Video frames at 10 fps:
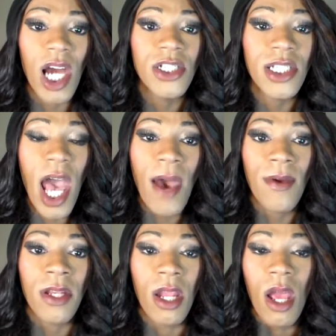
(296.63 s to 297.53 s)
I just
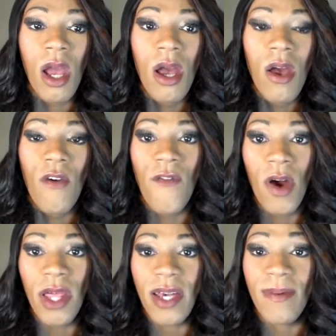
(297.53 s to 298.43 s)
haven't
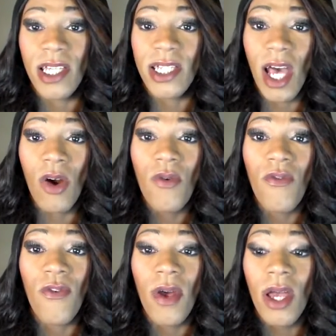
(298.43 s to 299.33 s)
felt like
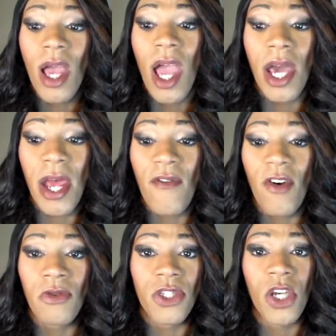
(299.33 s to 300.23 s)
myself. and I
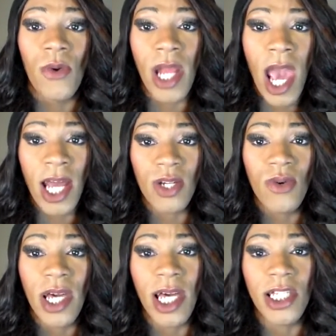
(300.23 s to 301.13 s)
felt so
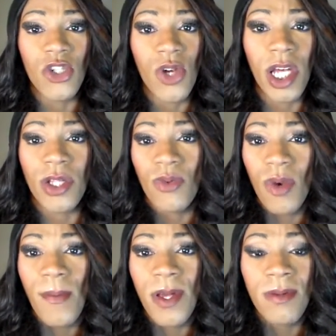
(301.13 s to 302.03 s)
inadequate as a trans
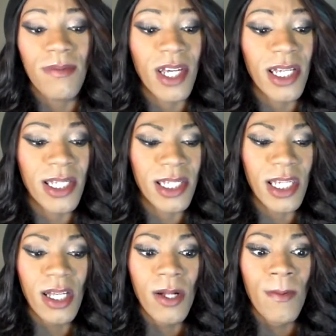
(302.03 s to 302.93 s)
woman because
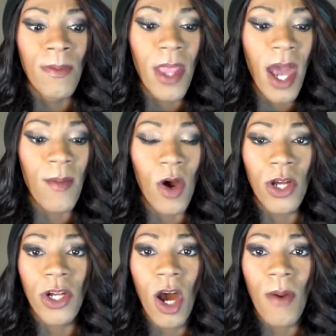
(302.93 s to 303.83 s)
I'm
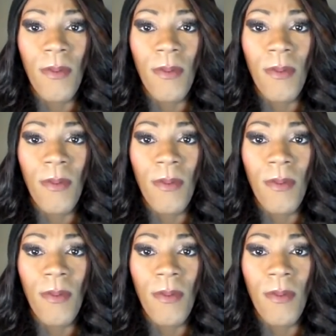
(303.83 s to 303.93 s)
on and